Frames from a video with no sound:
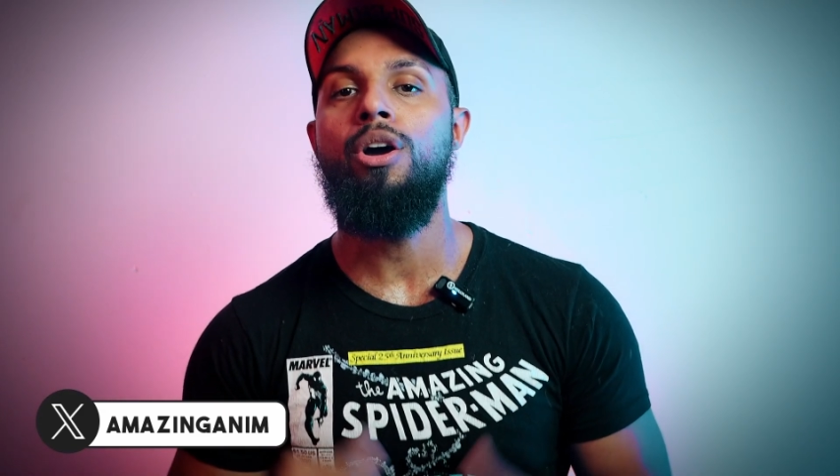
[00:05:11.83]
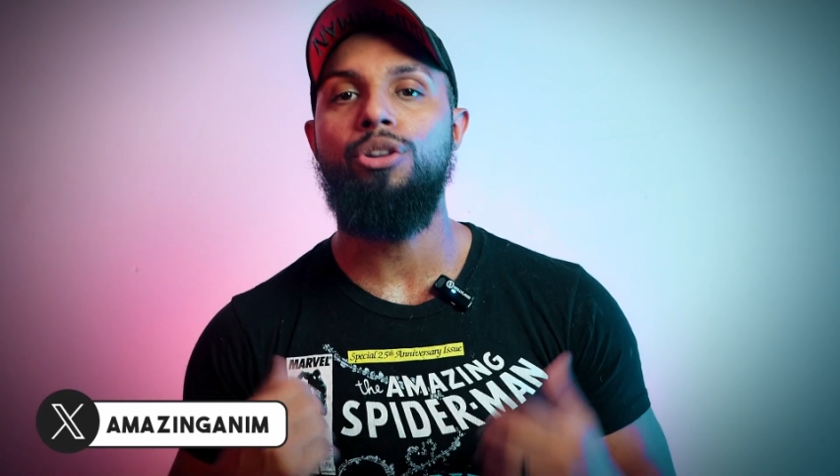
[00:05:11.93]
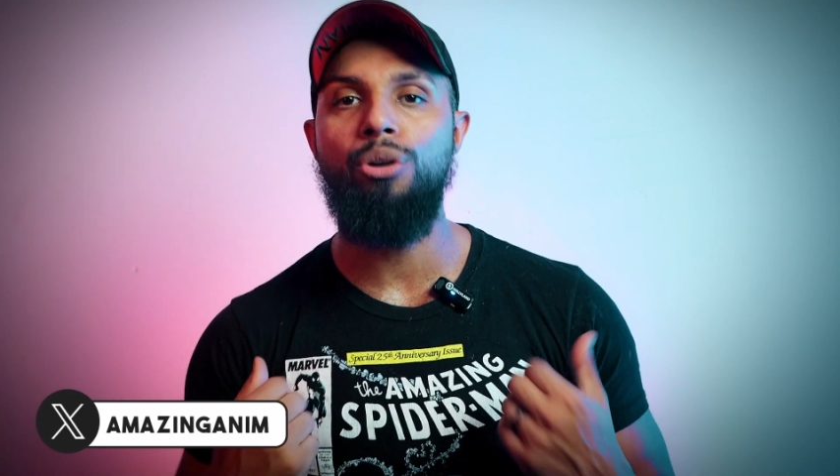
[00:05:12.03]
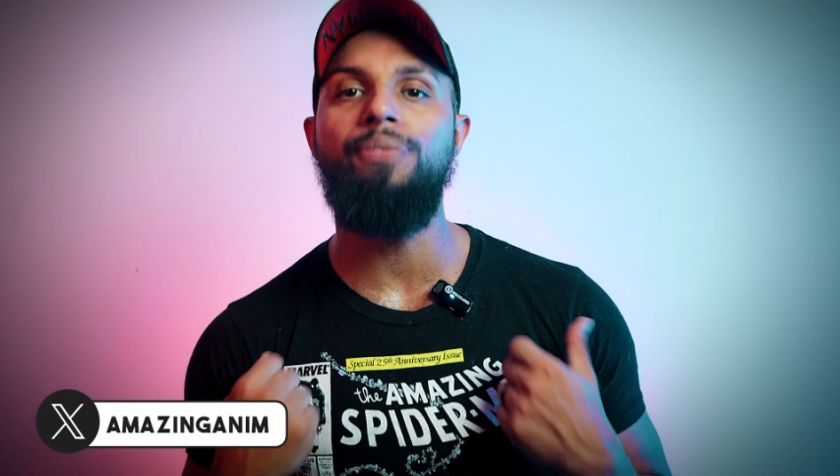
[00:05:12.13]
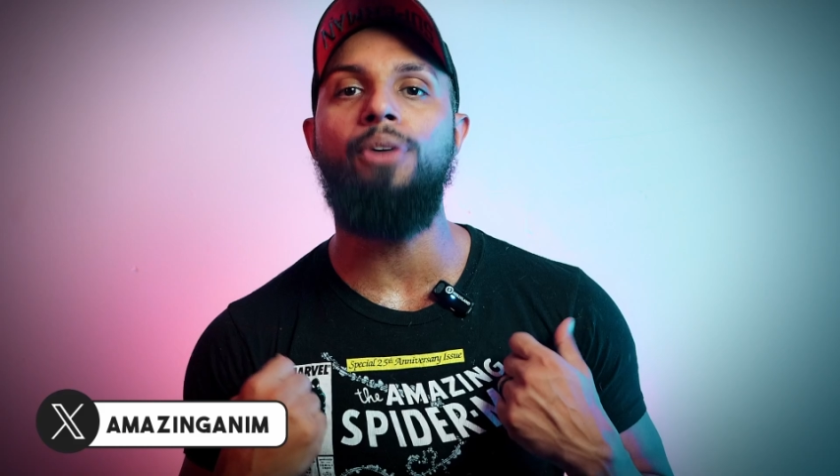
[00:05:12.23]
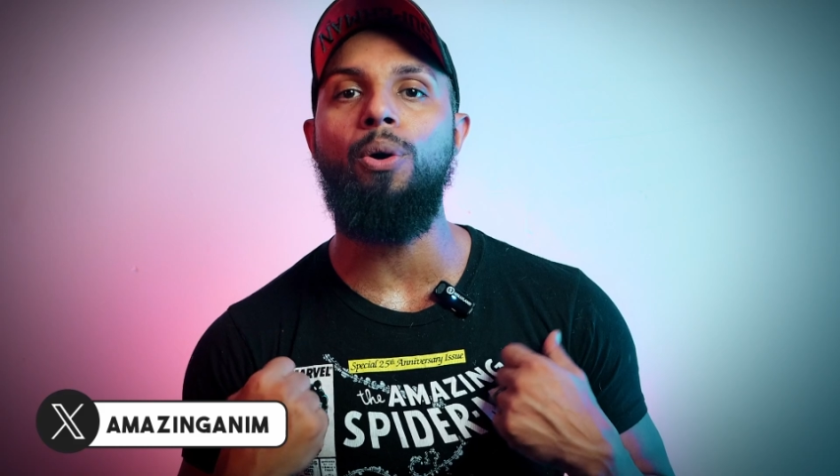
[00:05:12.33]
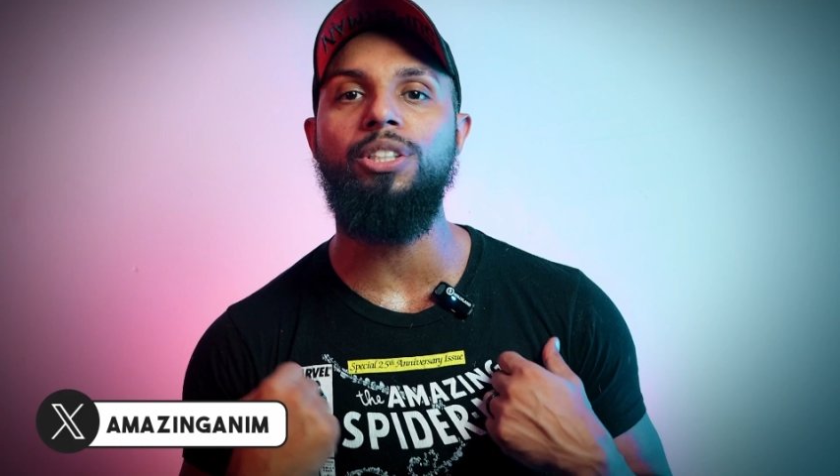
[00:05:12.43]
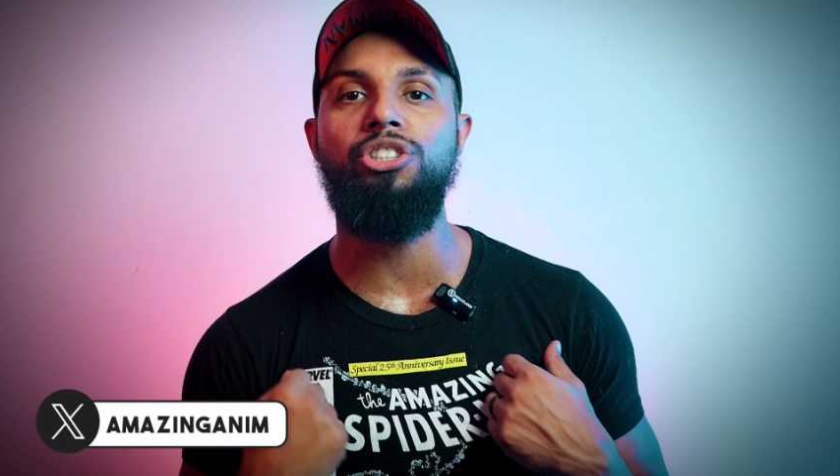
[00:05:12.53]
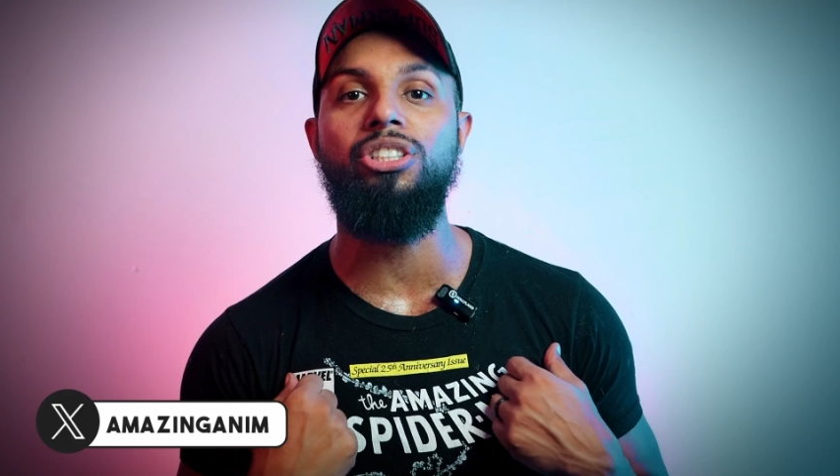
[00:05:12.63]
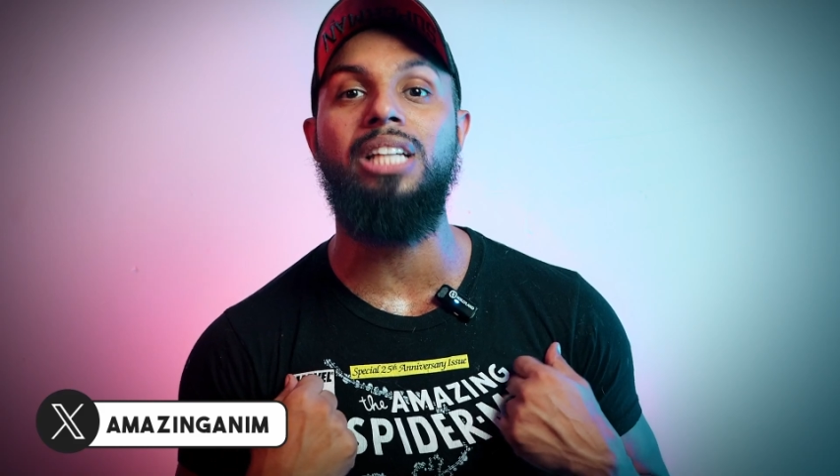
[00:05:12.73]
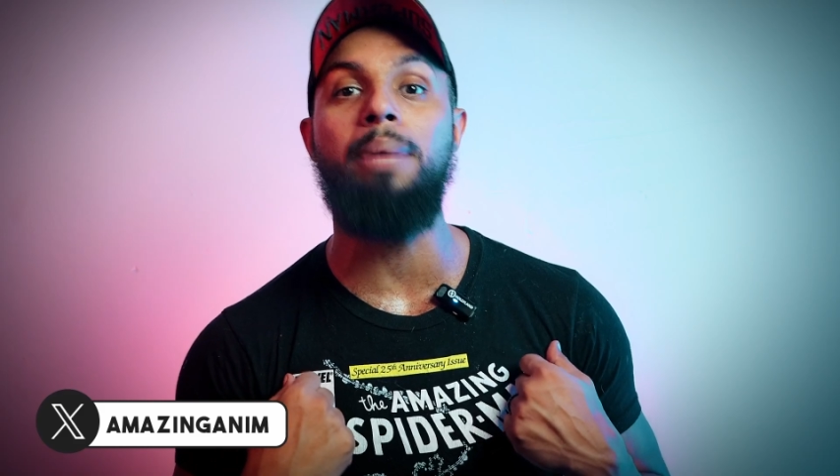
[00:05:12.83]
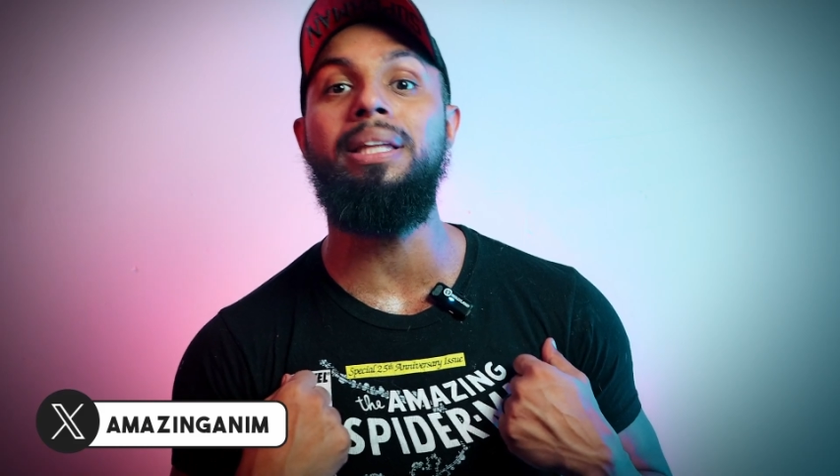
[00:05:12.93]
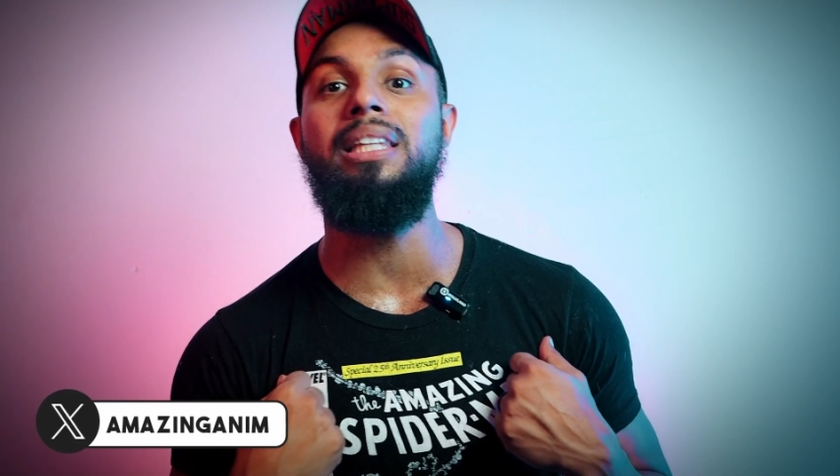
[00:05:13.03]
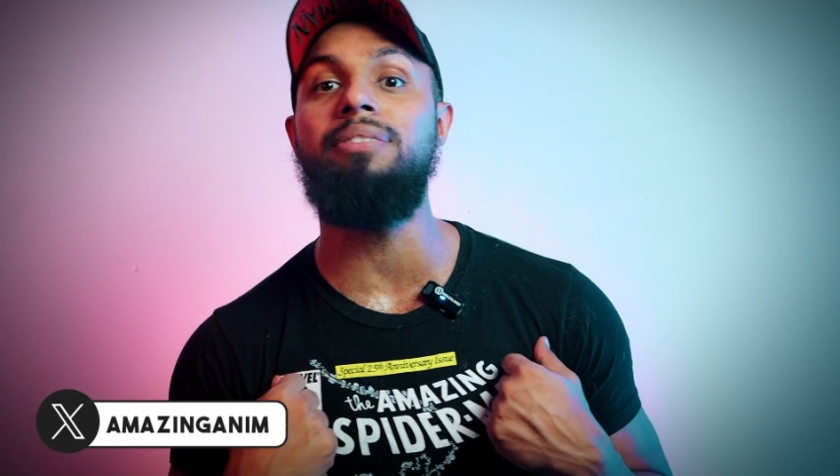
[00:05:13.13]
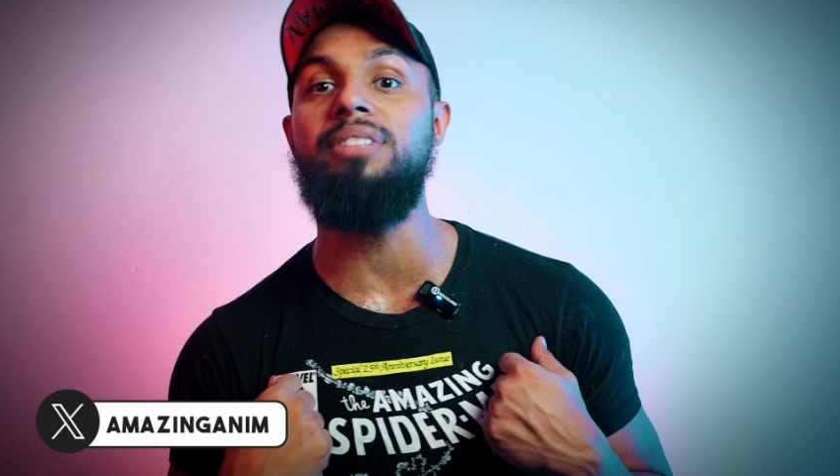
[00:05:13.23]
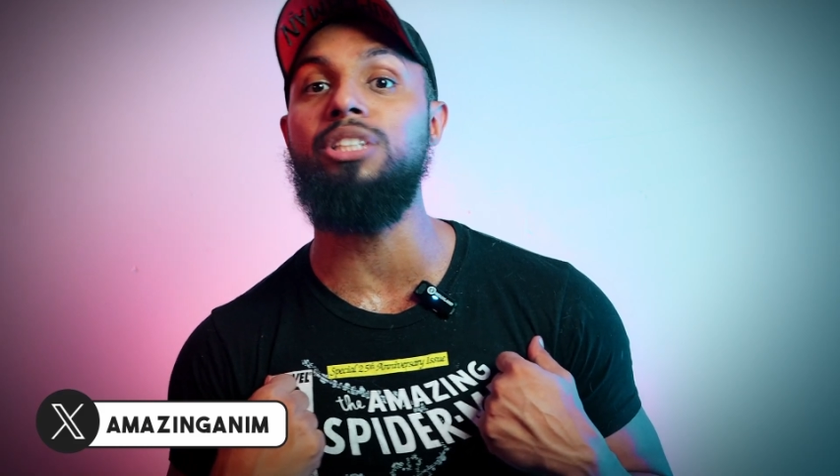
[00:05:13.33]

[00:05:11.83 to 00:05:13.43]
Your focus just let me lift